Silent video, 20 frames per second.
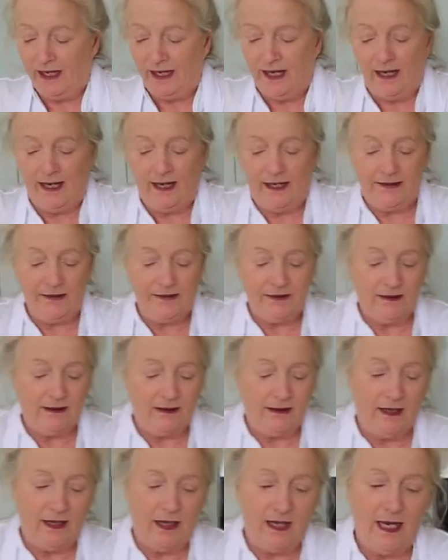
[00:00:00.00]
and
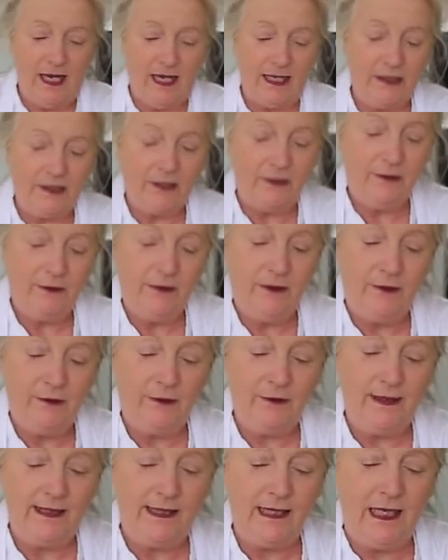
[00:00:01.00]
I like to
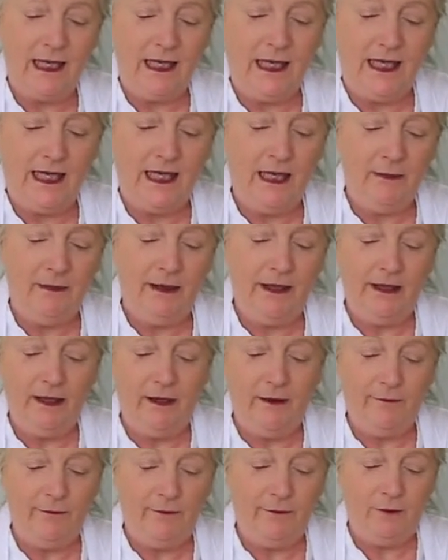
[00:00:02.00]
drizzle a little bit
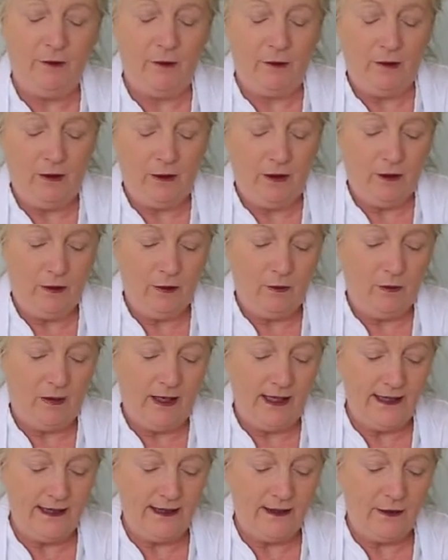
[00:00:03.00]
of
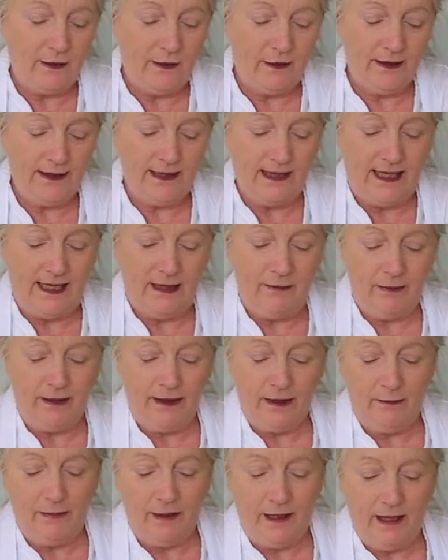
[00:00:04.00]
white sauce in
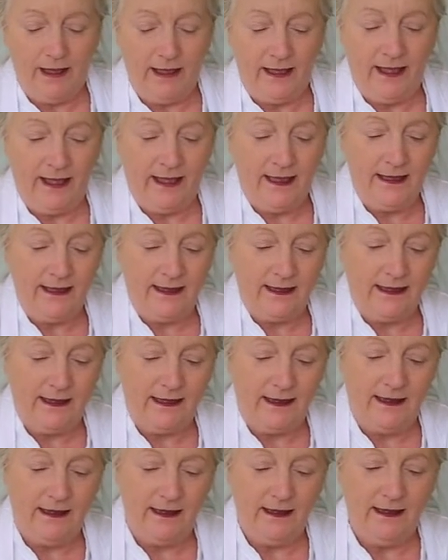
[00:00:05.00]
with the
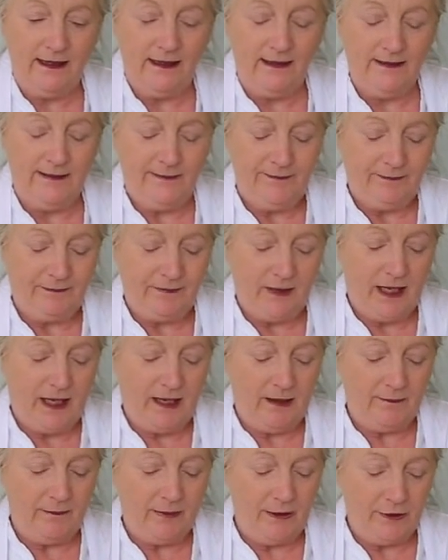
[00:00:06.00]
bolognese.
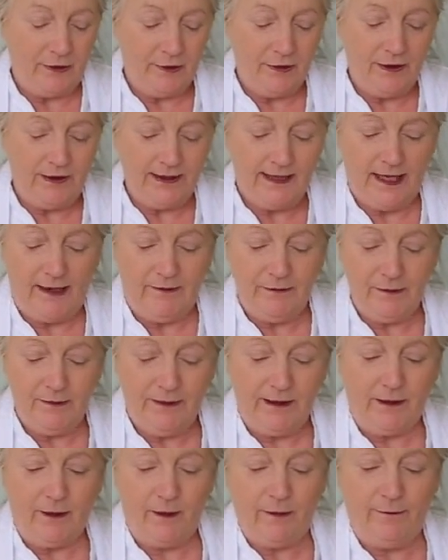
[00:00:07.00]
But you just have to
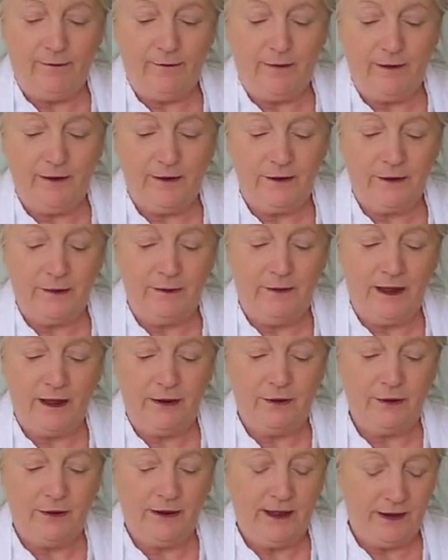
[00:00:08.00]
be careful to make
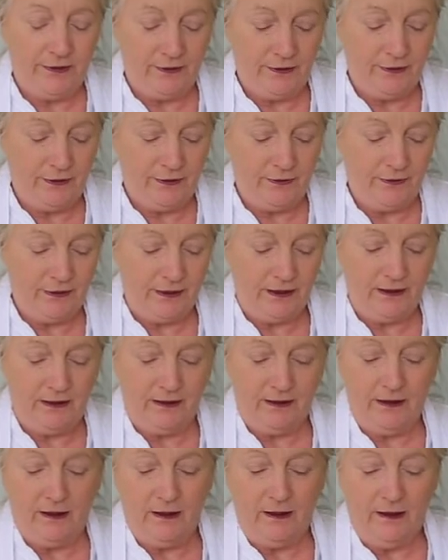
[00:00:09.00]
sure that you don't
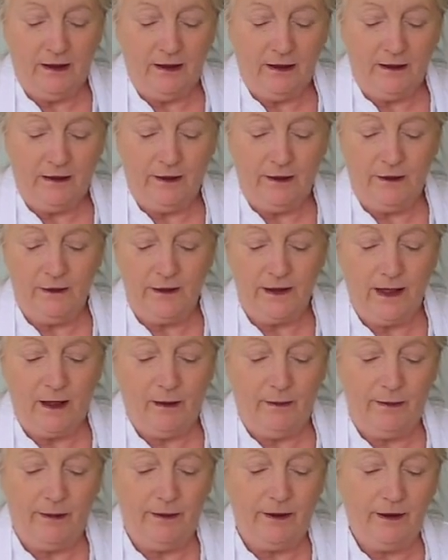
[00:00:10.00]
use
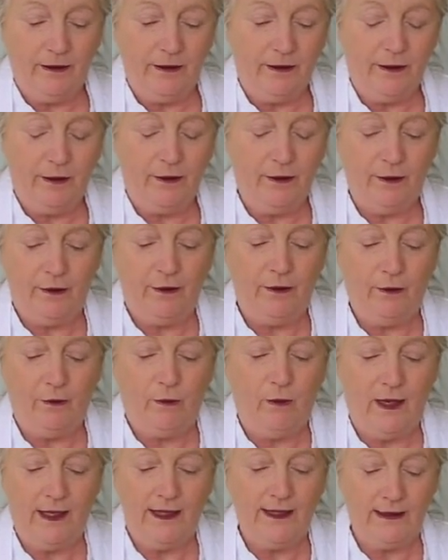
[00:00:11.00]
up your
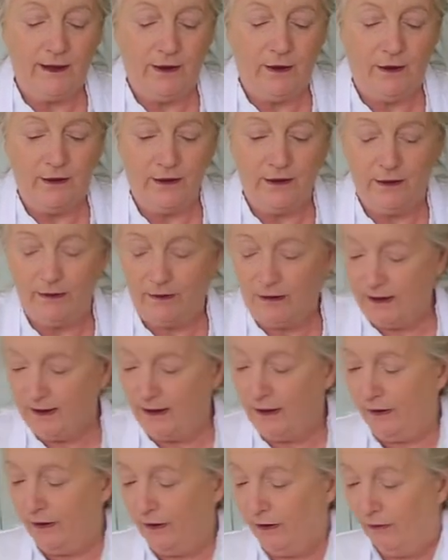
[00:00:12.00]
white sauce, because
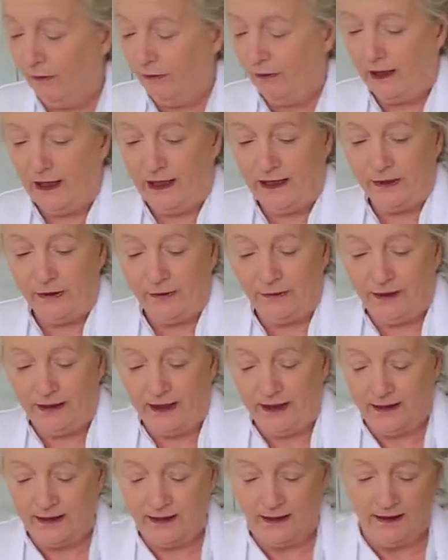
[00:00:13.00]
you really do
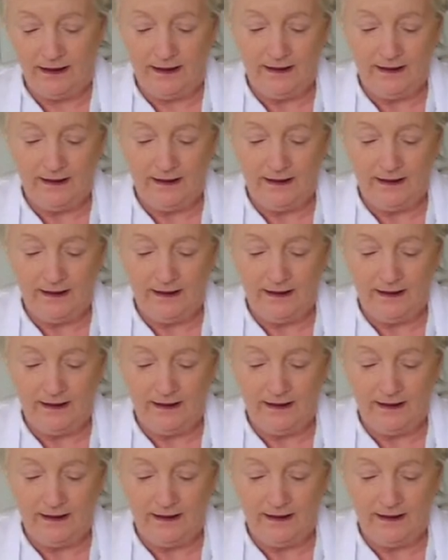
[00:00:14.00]
need